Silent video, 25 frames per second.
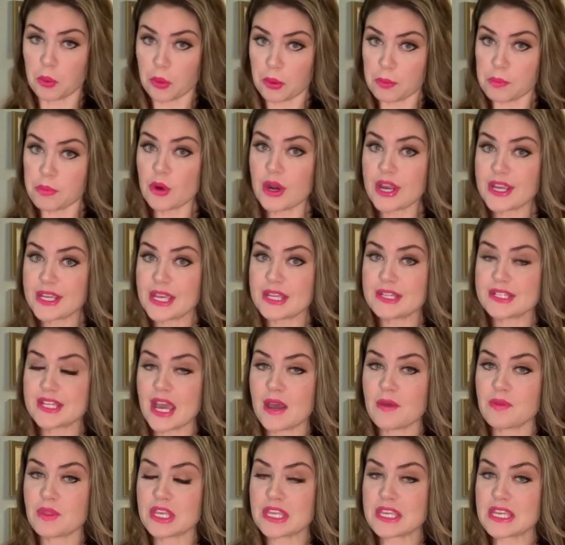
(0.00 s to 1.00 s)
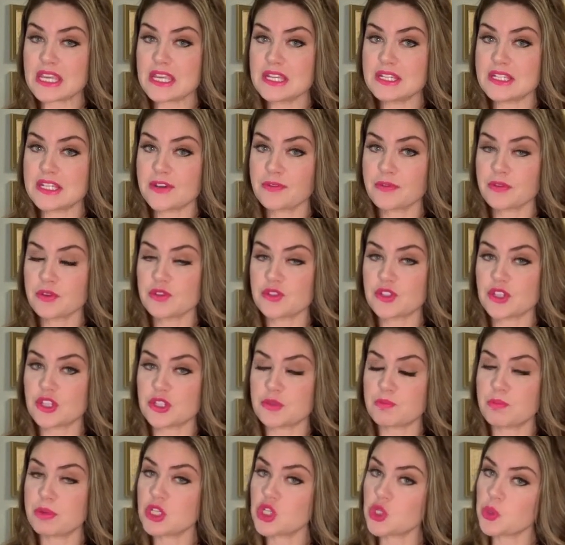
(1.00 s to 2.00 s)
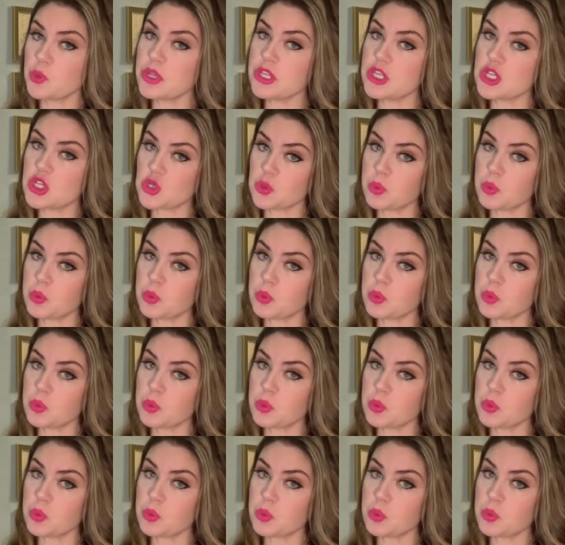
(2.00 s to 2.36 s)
we're breaking down the key differences between